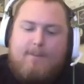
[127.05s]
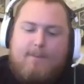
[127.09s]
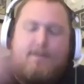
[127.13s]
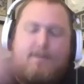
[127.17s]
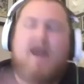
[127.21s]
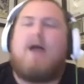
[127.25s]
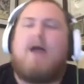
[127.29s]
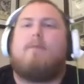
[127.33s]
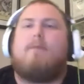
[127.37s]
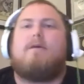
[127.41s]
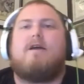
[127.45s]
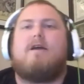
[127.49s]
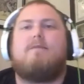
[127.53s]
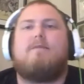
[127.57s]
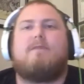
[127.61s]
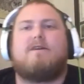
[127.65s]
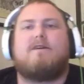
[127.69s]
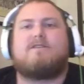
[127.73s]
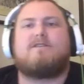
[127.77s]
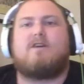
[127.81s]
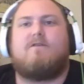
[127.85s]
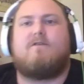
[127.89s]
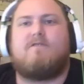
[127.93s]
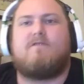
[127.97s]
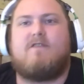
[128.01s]
Bam, hit
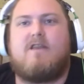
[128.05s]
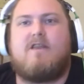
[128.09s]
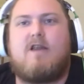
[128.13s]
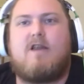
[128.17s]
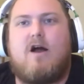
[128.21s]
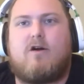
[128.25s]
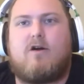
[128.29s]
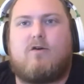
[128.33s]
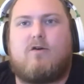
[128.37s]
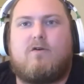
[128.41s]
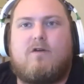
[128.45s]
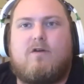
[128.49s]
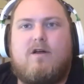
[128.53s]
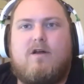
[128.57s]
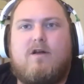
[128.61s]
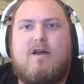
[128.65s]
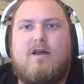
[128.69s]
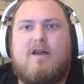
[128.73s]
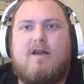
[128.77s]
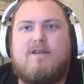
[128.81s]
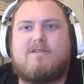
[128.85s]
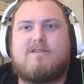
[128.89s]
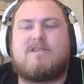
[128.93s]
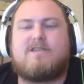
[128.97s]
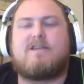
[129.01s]
myself in the knuckle,
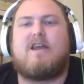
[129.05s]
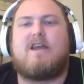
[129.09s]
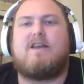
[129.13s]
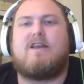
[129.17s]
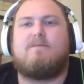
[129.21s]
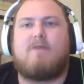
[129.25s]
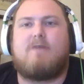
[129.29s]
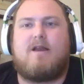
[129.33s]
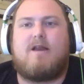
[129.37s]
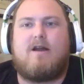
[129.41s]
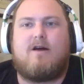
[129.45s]
skinned my